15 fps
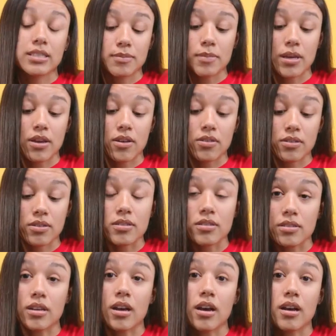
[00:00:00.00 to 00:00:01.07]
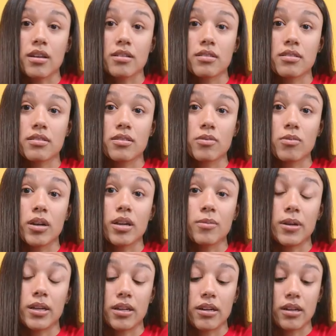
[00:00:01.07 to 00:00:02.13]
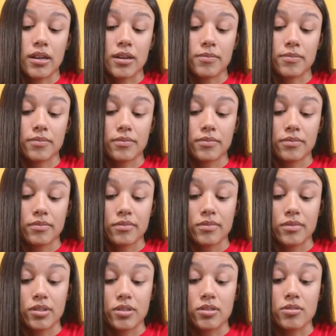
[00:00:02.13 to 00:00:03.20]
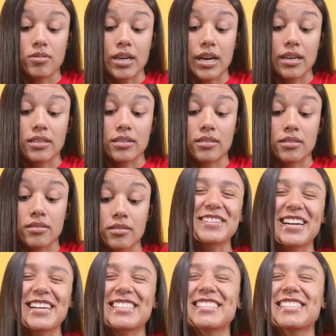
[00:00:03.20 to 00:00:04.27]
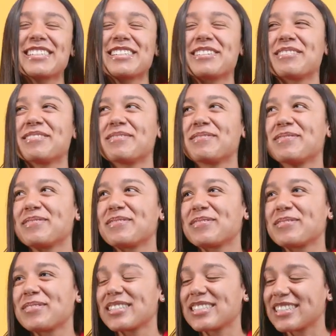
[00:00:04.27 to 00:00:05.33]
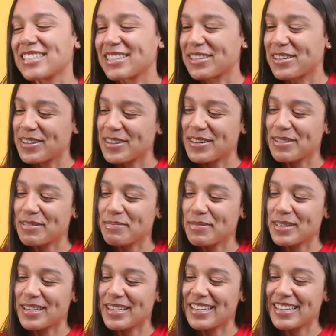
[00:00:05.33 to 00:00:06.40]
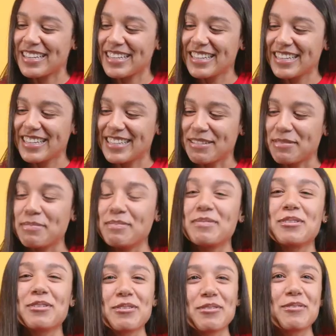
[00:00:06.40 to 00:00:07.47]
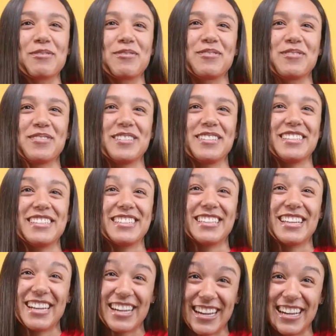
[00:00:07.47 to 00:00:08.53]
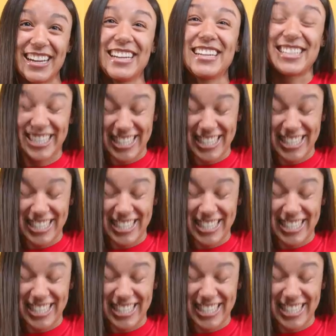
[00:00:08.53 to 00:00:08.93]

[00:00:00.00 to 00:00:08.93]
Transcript: smell your za while you're breaking it up, you got you got some what's it called, bruh? Boof. Yeah.